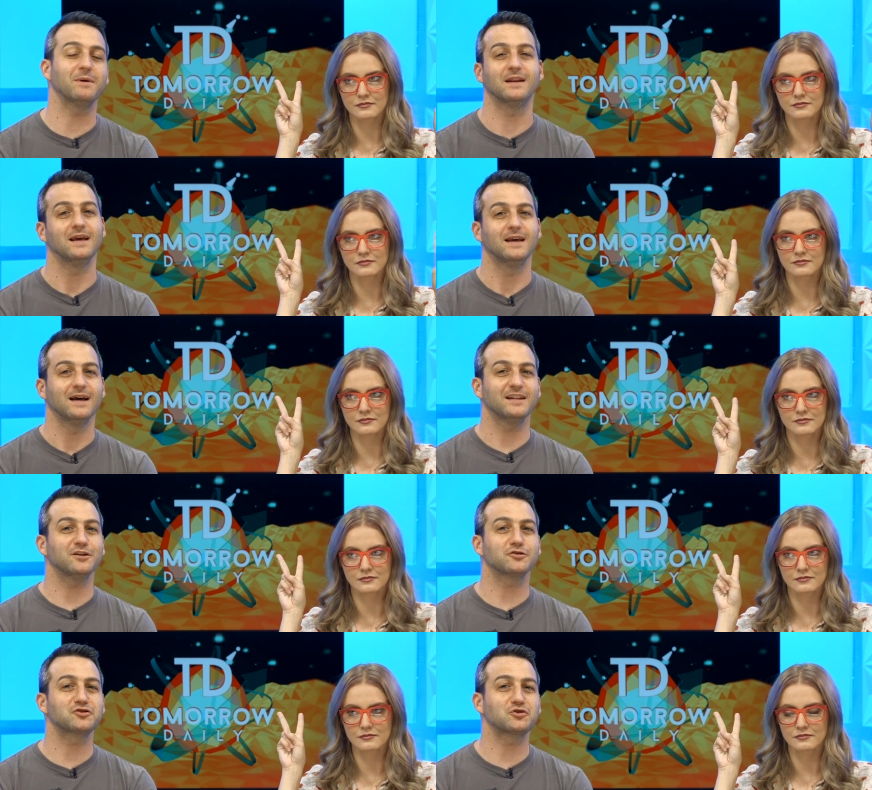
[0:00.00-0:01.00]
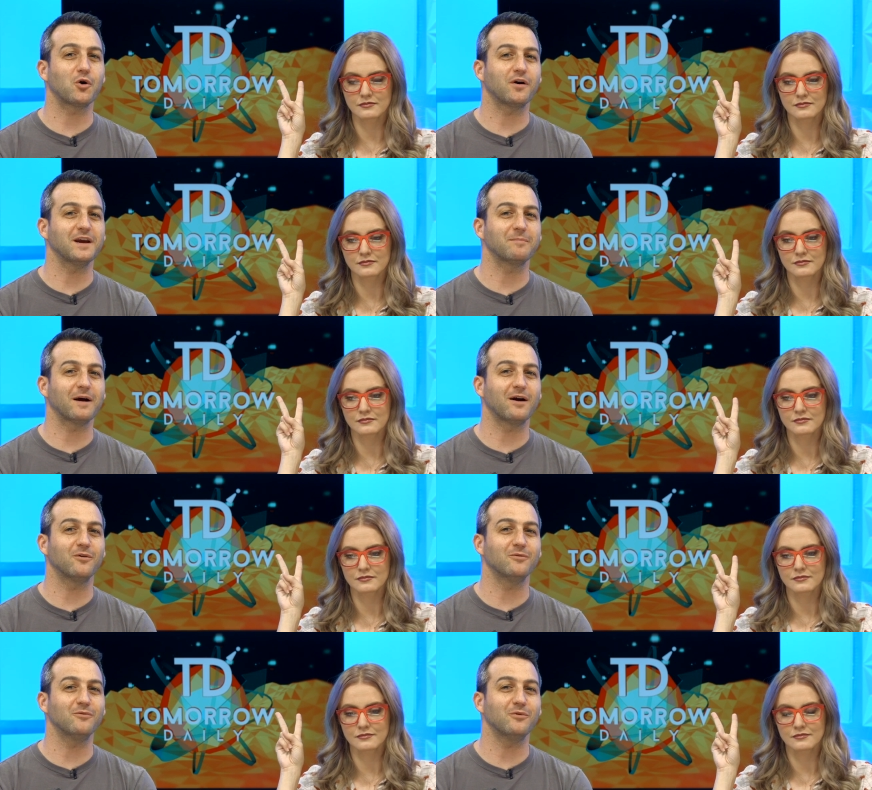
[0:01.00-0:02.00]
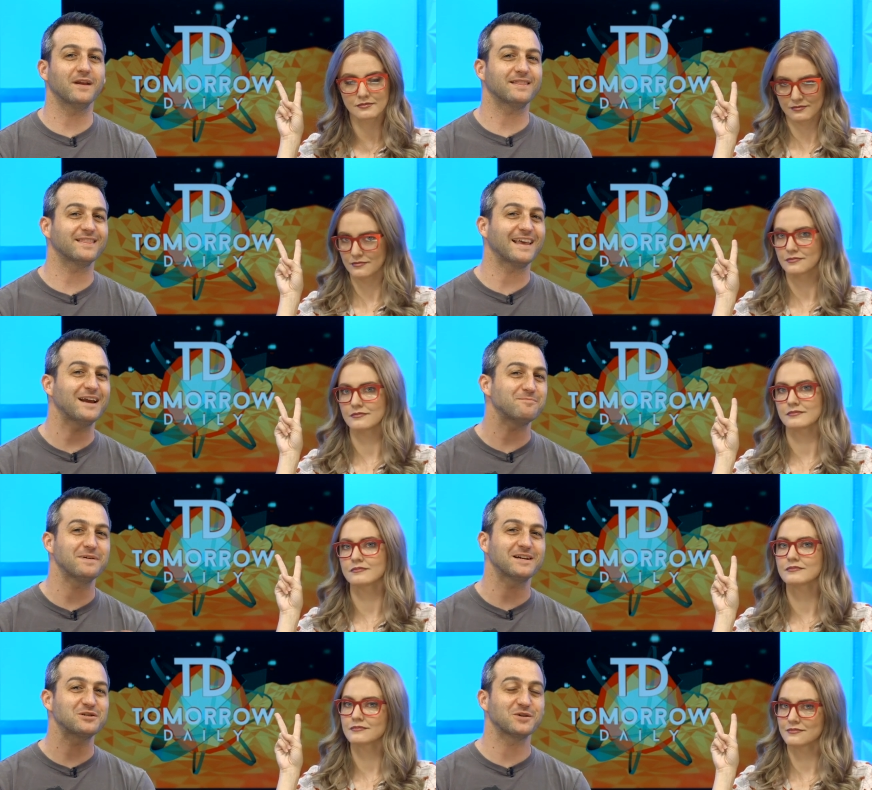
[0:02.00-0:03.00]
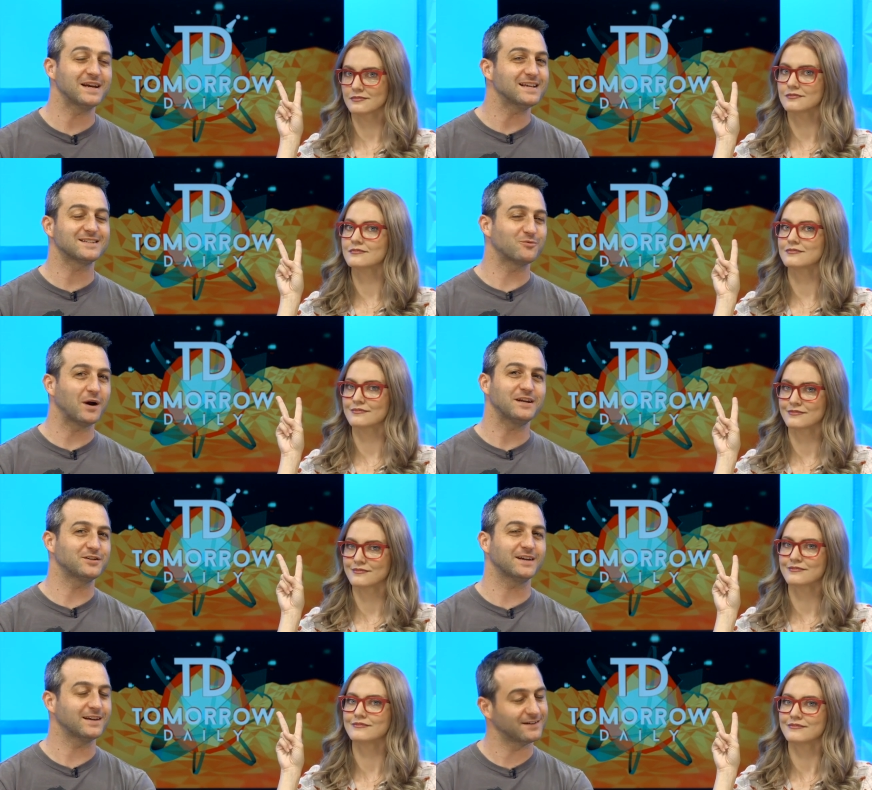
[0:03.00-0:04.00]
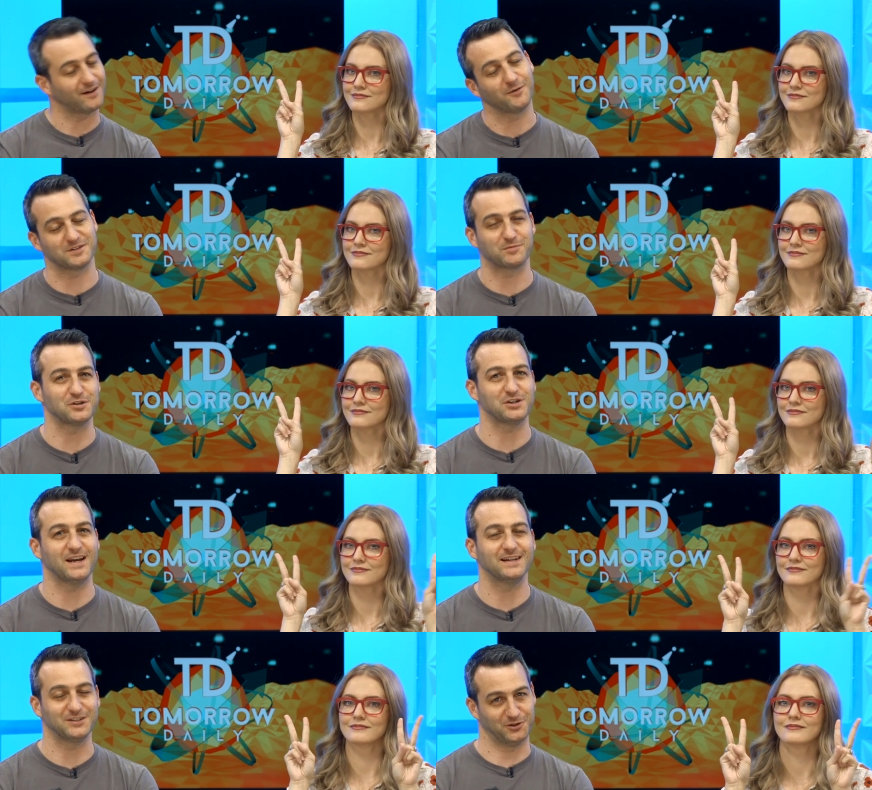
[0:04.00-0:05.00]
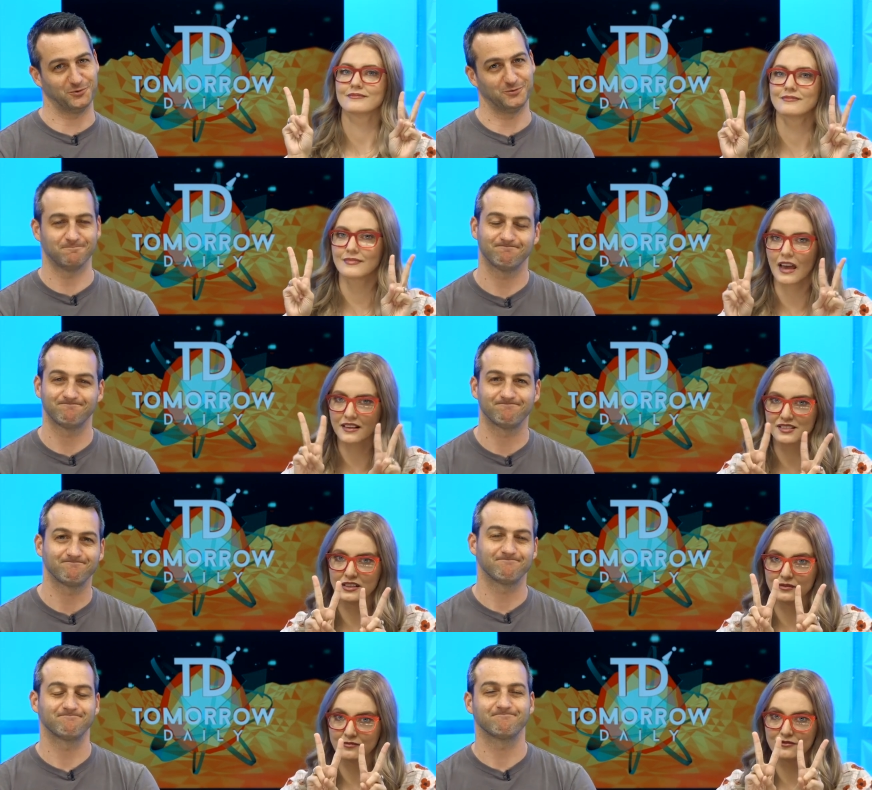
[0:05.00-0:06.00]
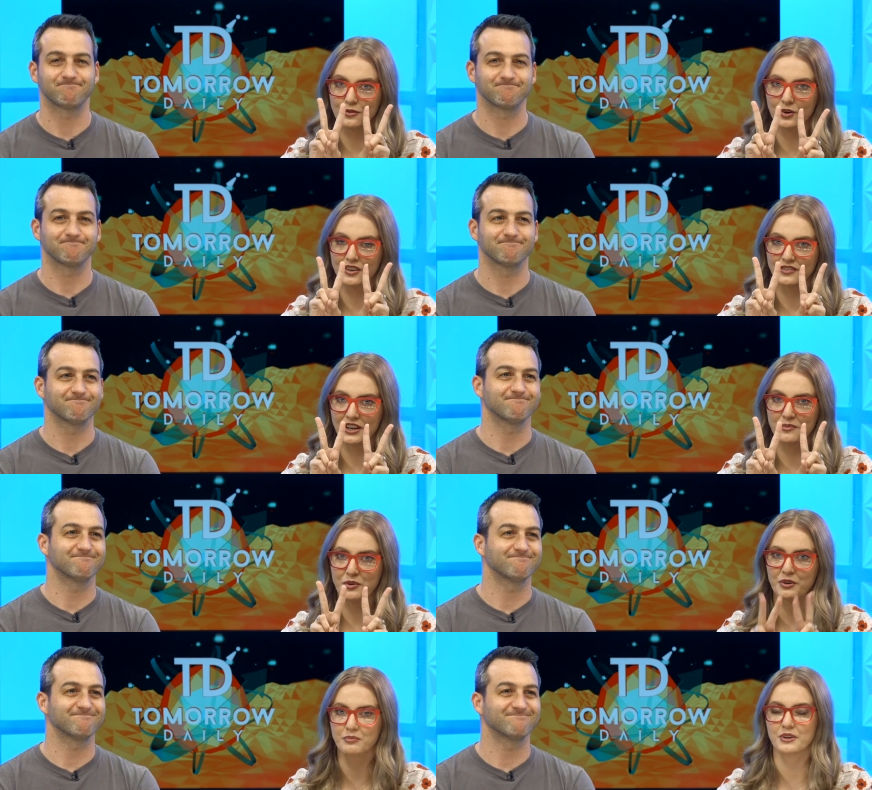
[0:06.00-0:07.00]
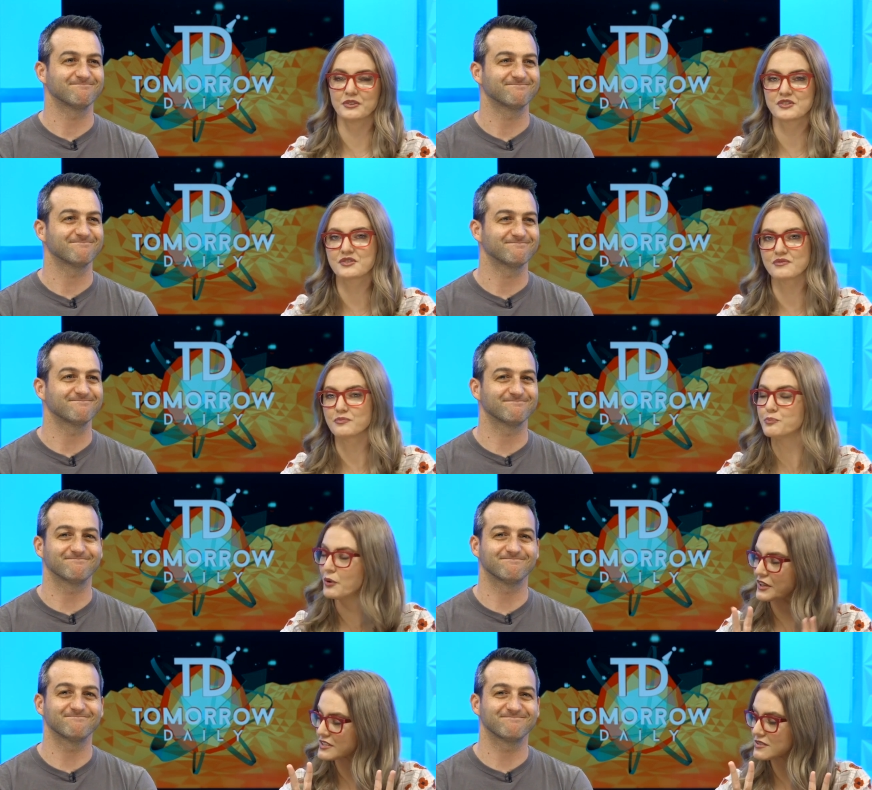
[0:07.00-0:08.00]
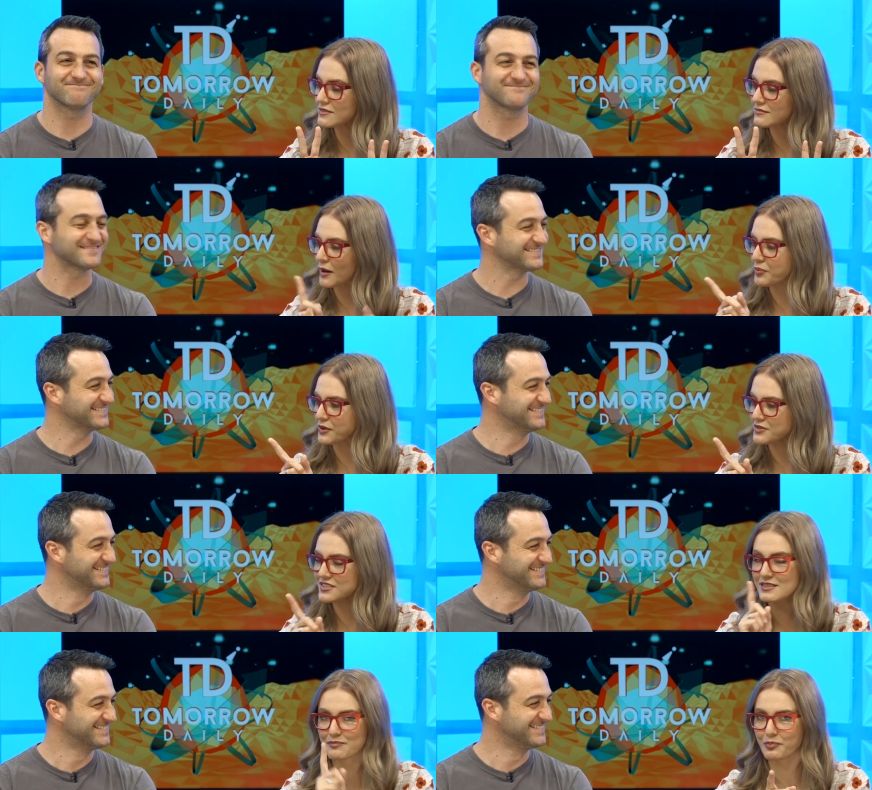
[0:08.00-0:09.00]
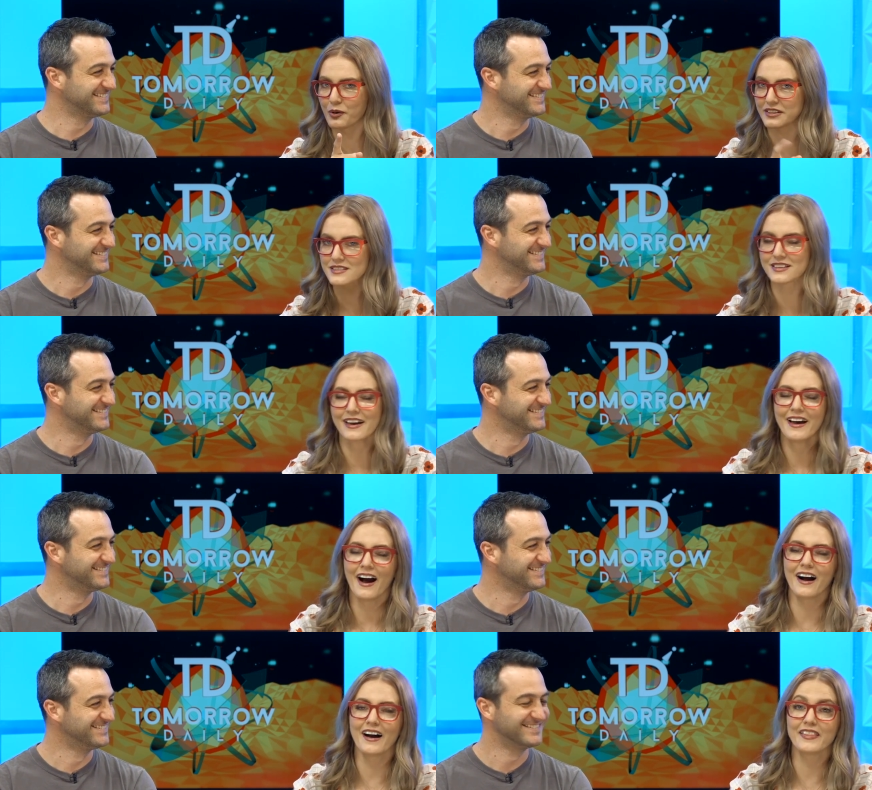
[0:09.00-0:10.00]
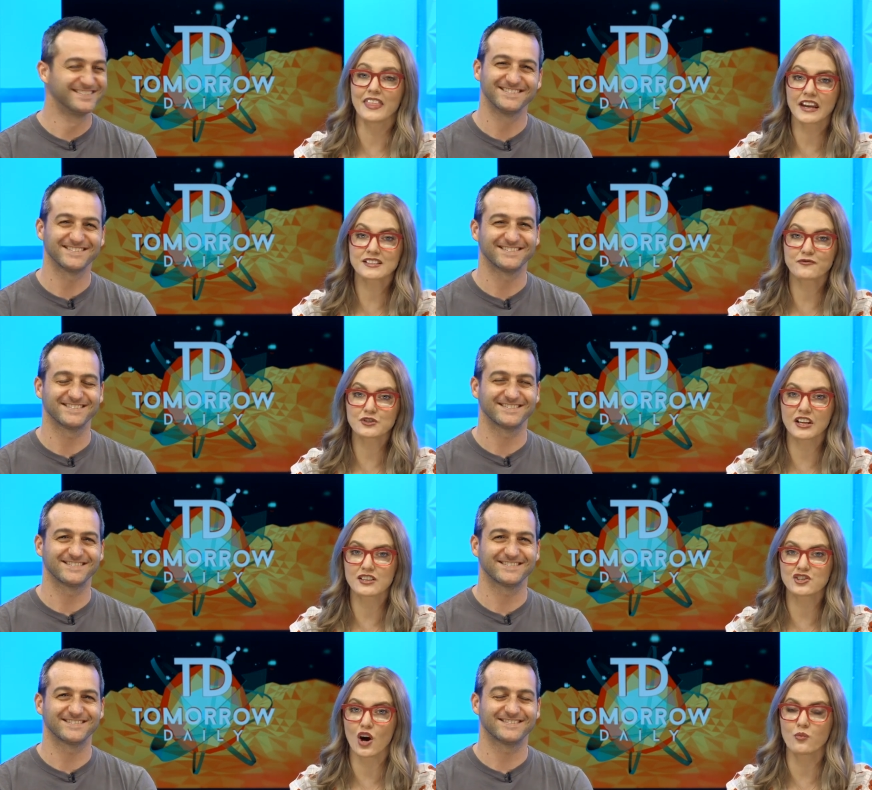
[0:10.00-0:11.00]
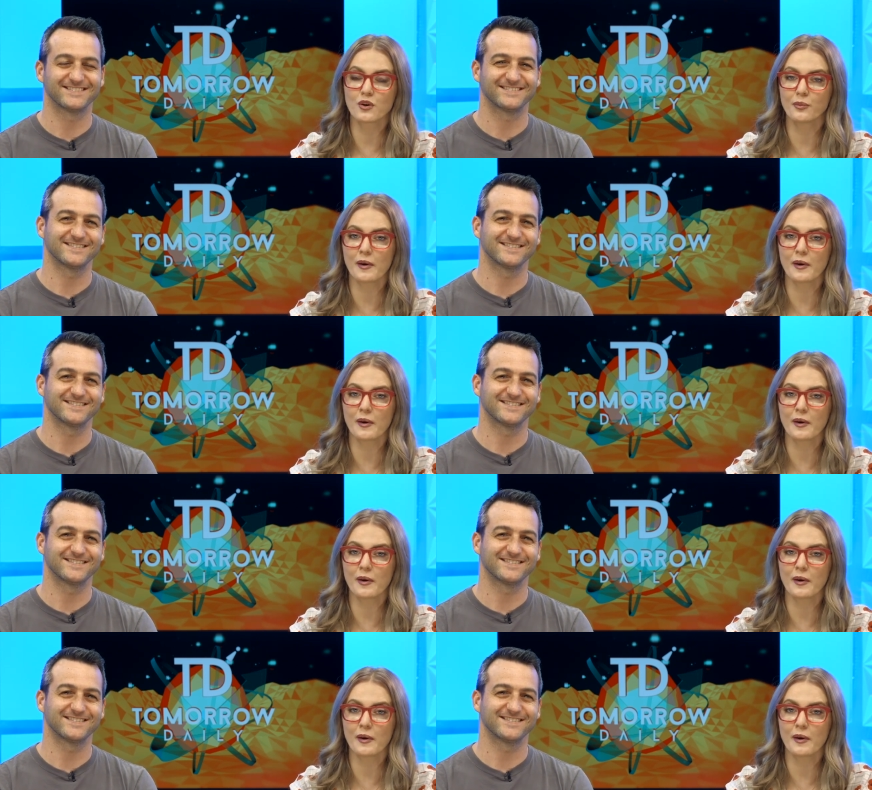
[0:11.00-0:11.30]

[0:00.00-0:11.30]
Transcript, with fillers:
Speaker 1: and a little story about what that picture is and why you took it. Always appreciated, too.
Speaker 2: Excellent. 4 very important posts. Points, not posts. Points. That is it for today's show. We'll be